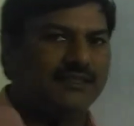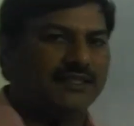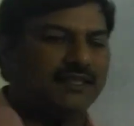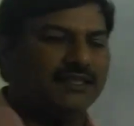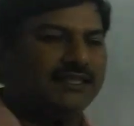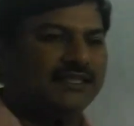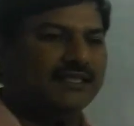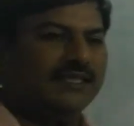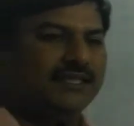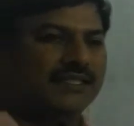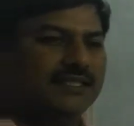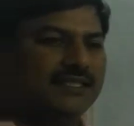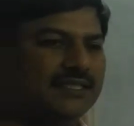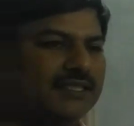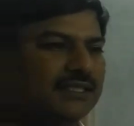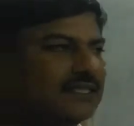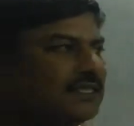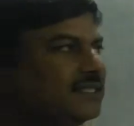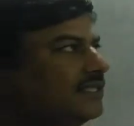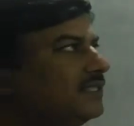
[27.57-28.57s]

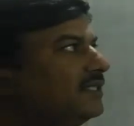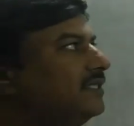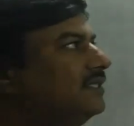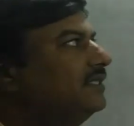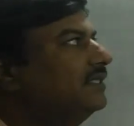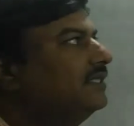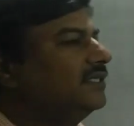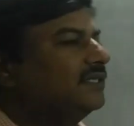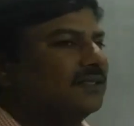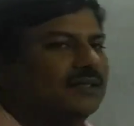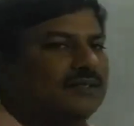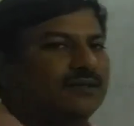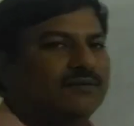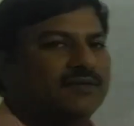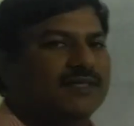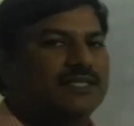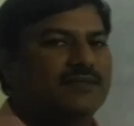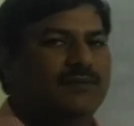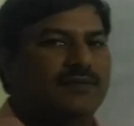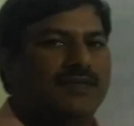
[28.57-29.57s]
Integration is a
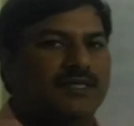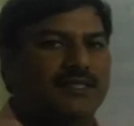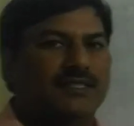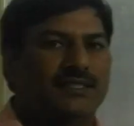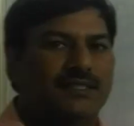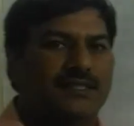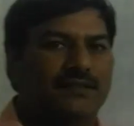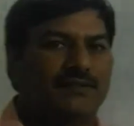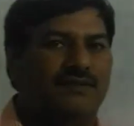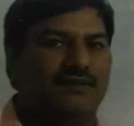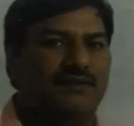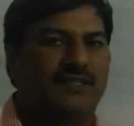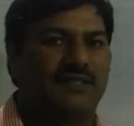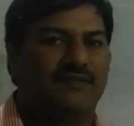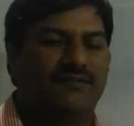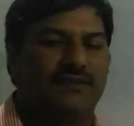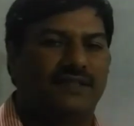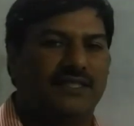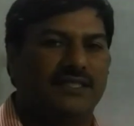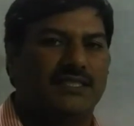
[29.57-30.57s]
reverse process of
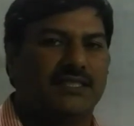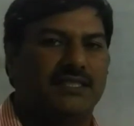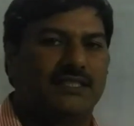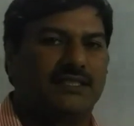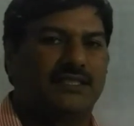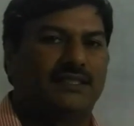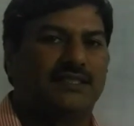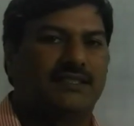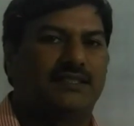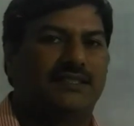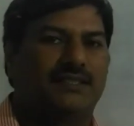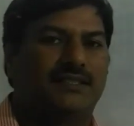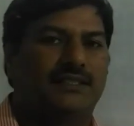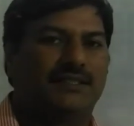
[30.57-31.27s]
differentiation,